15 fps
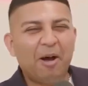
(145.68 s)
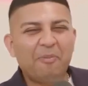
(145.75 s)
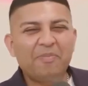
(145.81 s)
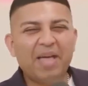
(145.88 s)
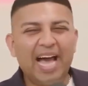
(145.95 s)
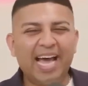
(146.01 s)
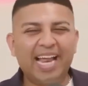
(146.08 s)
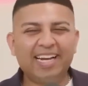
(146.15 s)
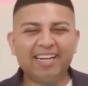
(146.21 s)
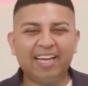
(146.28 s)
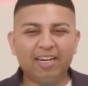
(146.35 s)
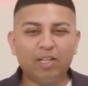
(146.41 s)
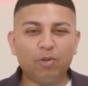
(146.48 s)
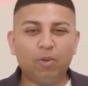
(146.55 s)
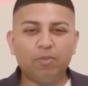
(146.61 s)
Um,
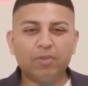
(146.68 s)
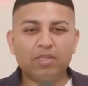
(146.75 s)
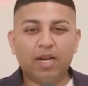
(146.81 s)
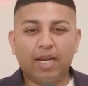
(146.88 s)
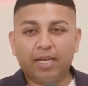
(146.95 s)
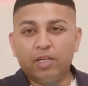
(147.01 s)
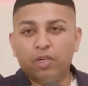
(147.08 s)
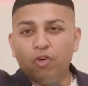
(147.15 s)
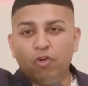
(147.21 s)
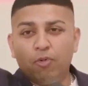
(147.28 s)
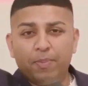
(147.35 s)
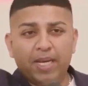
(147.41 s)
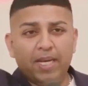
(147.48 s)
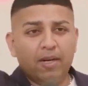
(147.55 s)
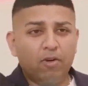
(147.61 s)
and another one was like a
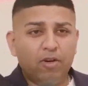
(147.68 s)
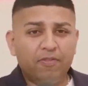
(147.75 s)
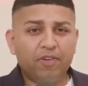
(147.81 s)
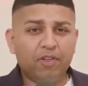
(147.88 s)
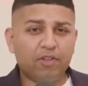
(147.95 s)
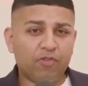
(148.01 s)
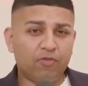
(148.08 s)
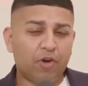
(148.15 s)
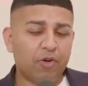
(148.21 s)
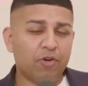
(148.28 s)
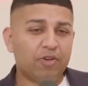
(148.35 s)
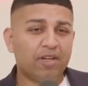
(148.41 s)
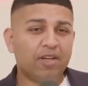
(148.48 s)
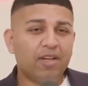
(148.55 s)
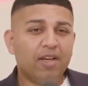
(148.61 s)
European who lived on the
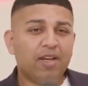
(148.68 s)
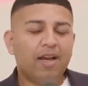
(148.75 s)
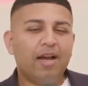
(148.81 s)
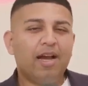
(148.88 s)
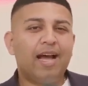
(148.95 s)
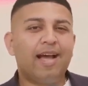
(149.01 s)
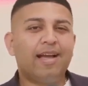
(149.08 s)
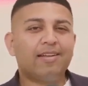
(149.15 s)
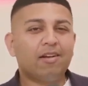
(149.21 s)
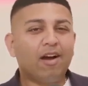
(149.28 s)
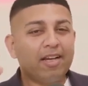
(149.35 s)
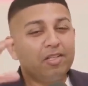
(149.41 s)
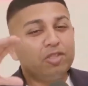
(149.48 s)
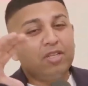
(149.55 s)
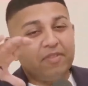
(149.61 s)
road. Mm.
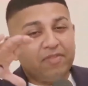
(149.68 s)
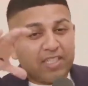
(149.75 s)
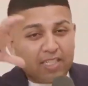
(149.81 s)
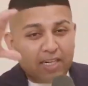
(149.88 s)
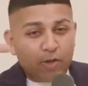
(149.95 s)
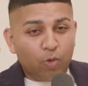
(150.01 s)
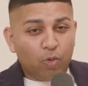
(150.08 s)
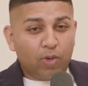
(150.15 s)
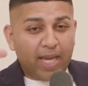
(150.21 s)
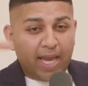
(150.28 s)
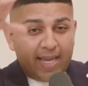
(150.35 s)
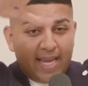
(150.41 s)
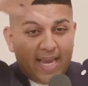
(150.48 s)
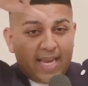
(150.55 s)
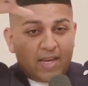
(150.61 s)
And I used to have this little
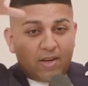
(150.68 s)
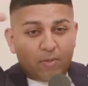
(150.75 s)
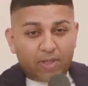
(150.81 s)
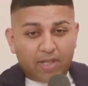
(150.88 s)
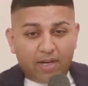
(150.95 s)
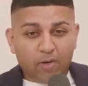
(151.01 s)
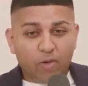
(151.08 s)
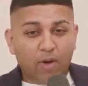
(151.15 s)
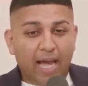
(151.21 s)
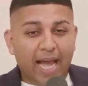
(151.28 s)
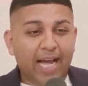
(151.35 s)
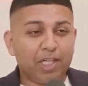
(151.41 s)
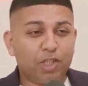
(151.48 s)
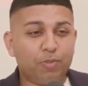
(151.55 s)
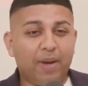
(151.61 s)
K A with a little
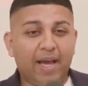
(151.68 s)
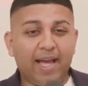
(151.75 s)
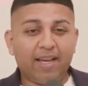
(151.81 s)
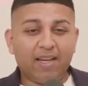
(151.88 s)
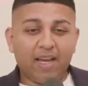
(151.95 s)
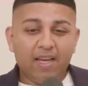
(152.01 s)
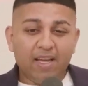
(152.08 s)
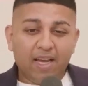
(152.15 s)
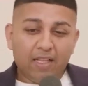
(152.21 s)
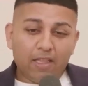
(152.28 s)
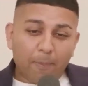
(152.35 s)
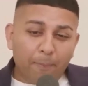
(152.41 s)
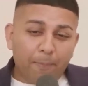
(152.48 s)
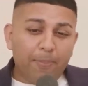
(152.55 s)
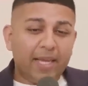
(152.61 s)
hatchback, yeah.
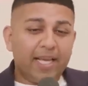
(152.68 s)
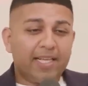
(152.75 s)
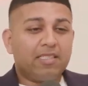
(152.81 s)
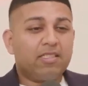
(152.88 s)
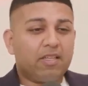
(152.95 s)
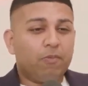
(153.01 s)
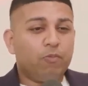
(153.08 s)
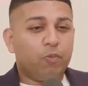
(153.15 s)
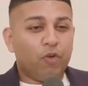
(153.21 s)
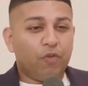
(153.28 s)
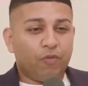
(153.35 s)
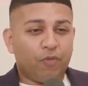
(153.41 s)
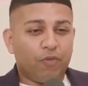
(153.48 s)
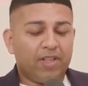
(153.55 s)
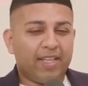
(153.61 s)
The biggest
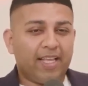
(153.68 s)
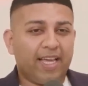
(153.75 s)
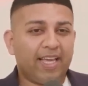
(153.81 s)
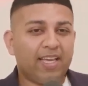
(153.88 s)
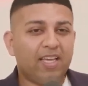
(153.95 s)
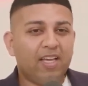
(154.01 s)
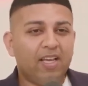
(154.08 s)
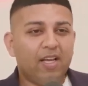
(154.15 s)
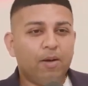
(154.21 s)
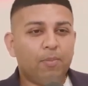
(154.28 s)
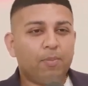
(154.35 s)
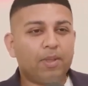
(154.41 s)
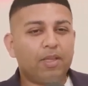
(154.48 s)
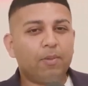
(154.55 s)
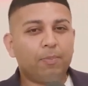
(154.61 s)
subwoofer in there.
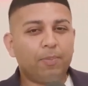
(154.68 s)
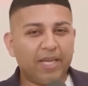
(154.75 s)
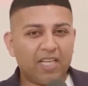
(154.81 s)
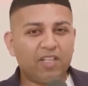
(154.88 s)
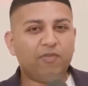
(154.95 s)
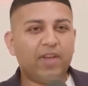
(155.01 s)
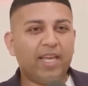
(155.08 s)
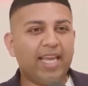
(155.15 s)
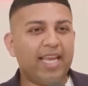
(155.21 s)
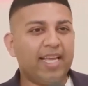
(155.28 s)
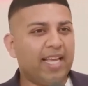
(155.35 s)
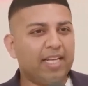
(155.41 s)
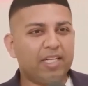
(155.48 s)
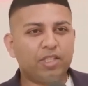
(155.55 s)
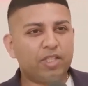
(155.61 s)
Yeah. But the biggest thing
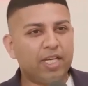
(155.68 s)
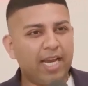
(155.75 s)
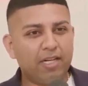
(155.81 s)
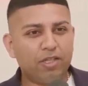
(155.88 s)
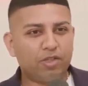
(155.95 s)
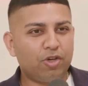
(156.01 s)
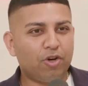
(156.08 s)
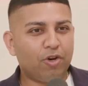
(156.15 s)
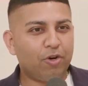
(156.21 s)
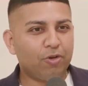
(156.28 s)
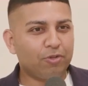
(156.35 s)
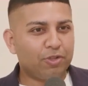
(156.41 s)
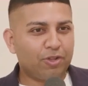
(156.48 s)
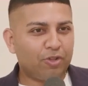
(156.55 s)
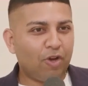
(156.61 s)
is, it changed your
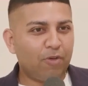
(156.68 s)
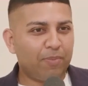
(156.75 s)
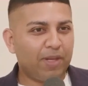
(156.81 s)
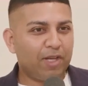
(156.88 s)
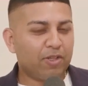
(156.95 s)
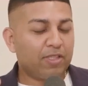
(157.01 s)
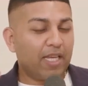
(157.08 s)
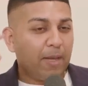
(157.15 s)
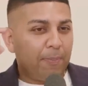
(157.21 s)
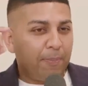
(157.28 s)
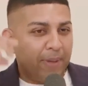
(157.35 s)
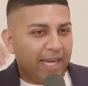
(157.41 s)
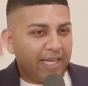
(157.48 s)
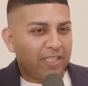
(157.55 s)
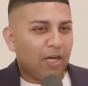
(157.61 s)
whole song because
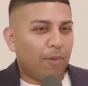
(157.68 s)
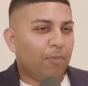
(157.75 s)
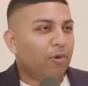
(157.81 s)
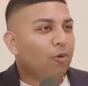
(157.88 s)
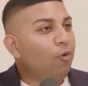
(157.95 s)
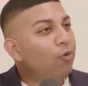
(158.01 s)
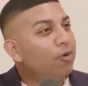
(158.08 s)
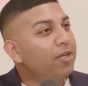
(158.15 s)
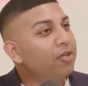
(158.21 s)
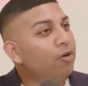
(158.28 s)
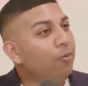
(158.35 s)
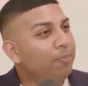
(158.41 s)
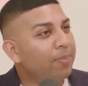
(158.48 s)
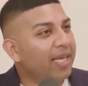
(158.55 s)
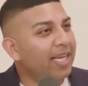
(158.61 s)
it picked up on all
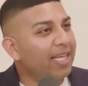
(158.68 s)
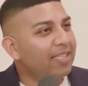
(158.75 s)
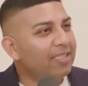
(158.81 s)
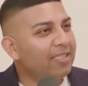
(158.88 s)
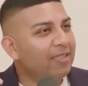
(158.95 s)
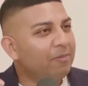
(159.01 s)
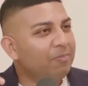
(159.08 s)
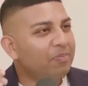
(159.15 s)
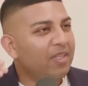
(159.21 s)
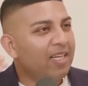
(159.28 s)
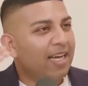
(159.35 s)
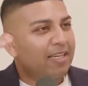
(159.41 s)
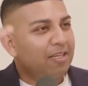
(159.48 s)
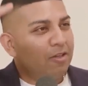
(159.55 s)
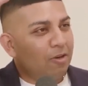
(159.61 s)
of your beats. Yeah,
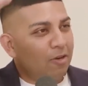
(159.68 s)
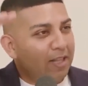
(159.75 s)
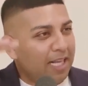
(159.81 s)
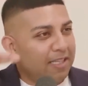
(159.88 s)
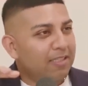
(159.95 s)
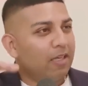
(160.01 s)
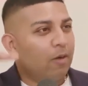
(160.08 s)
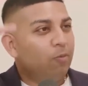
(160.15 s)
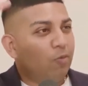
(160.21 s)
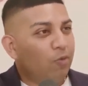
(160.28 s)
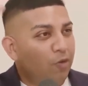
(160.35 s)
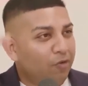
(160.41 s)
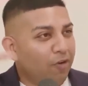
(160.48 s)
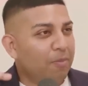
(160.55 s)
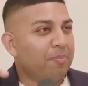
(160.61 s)
yeah. yeah. And you know that
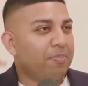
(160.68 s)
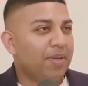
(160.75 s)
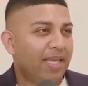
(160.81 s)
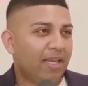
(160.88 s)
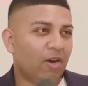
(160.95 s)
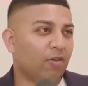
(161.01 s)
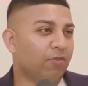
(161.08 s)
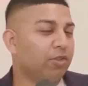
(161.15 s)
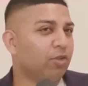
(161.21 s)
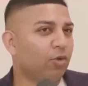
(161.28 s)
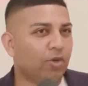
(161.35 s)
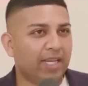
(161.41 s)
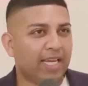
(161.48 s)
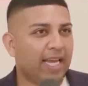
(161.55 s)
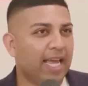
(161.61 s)
subwoofer beat of
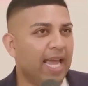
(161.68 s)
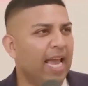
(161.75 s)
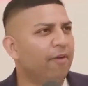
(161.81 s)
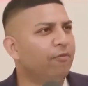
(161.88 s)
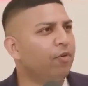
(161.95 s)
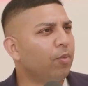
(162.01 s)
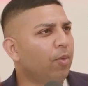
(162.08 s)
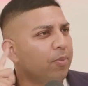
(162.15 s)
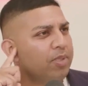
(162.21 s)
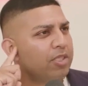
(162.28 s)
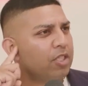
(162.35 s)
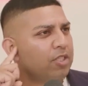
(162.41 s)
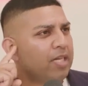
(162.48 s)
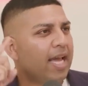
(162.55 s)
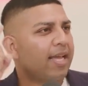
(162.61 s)
yeah, Sonia, yeah.
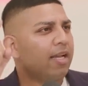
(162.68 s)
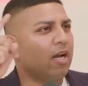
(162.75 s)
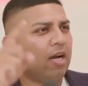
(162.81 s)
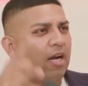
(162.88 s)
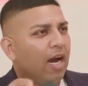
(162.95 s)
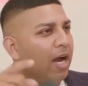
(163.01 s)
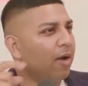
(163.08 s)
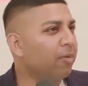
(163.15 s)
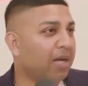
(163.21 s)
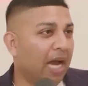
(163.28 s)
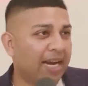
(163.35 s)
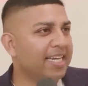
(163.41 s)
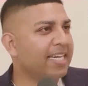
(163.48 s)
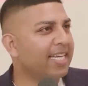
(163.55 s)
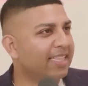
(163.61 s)
everyone was just like, I,
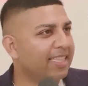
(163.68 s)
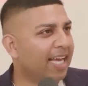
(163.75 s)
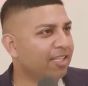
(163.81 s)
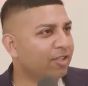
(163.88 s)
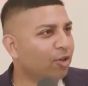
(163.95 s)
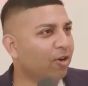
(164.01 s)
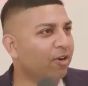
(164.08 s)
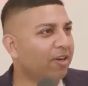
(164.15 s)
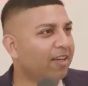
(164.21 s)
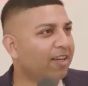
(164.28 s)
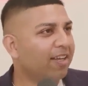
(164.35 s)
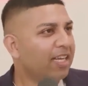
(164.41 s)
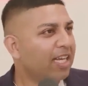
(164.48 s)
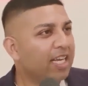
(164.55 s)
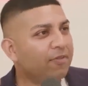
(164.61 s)
I need that song.
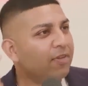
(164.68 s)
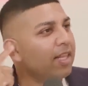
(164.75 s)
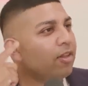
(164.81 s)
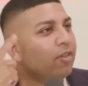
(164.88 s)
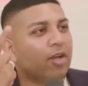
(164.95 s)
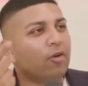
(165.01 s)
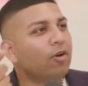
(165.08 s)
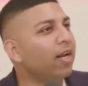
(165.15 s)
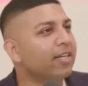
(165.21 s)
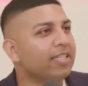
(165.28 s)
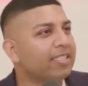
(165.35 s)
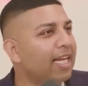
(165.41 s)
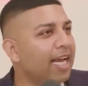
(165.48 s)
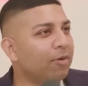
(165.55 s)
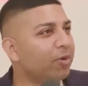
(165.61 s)
Oh, Even though they couldn't
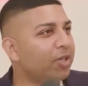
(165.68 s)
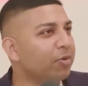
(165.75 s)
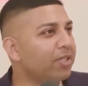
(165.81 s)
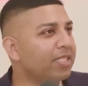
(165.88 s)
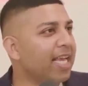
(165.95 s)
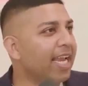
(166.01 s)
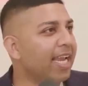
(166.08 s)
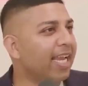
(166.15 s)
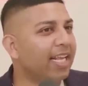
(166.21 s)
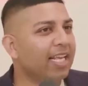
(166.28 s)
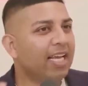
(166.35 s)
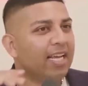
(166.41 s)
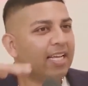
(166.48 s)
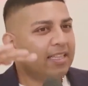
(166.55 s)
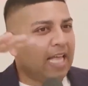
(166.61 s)
understand what you yeah, were saying,
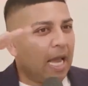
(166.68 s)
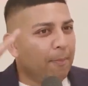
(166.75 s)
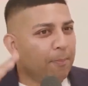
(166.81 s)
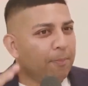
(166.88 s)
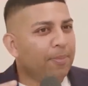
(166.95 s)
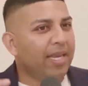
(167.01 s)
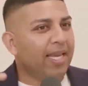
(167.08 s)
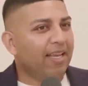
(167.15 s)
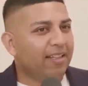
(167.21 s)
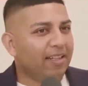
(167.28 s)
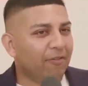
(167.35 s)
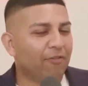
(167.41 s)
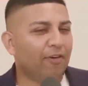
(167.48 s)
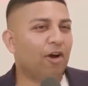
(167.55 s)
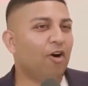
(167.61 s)
yeah, yeah. that
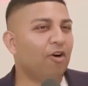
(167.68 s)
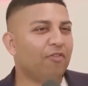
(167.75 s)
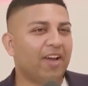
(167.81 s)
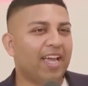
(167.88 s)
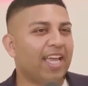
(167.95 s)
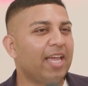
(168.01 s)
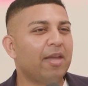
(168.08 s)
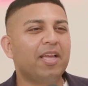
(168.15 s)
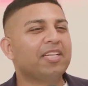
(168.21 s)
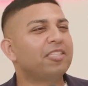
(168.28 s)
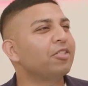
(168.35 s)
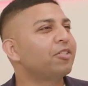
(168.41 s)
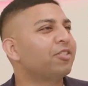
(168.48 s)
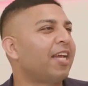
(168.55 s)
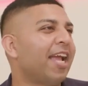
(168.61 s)
beat, the flow of it, mm.
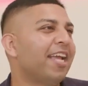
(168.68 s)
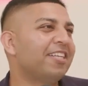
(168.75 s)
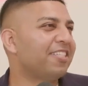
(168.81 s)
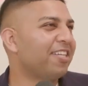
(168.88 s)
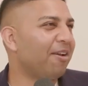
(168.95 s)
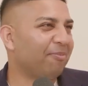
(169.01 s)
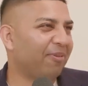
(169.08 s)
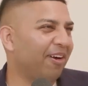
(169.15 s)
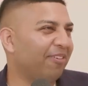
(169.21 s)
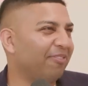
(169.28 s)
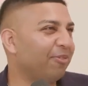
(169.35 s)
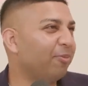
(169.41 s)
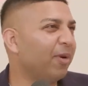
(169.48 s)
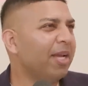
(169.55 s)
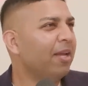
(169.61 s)
it, it just changed it,
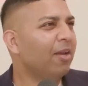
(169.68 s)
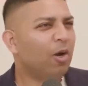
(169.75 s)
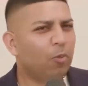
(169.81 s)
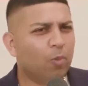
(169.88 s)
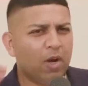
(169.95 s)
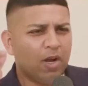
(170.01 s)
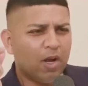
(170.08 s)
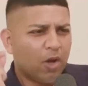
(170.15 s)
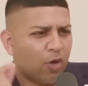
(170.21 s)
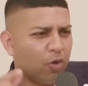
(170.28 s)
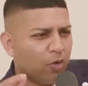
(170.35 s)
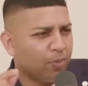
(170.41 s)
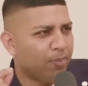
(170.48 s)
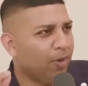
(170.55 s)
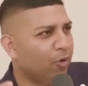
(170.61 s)
bro. Wait, oh, wicked, man.
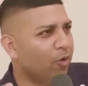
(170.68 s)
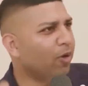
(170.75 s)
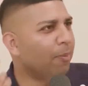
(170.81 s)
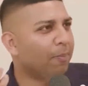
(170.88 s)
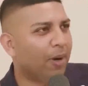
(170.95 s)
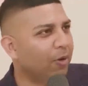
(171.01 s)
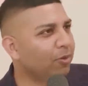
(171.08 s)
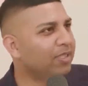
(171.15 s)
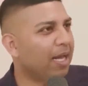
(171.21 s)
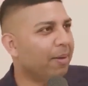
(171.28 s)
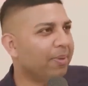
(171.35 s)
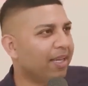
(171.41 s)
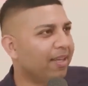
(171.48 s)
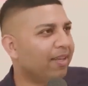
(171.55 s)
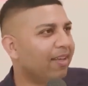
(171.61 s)
Who, who composed
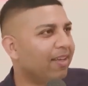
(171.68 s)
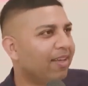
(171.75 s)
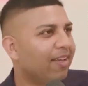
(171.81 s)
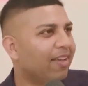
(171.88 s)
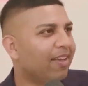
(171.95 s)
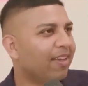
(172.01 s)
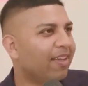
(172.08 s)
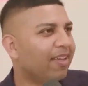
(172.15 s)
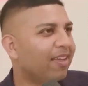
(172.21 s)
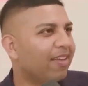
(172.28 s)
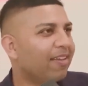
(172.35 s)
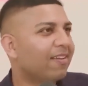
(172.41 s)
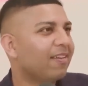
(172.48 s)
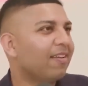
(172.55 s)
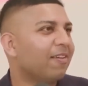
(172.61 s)
that beat? That was
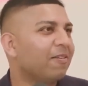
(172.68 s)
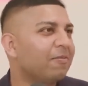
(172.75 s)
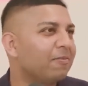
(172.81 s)
um. So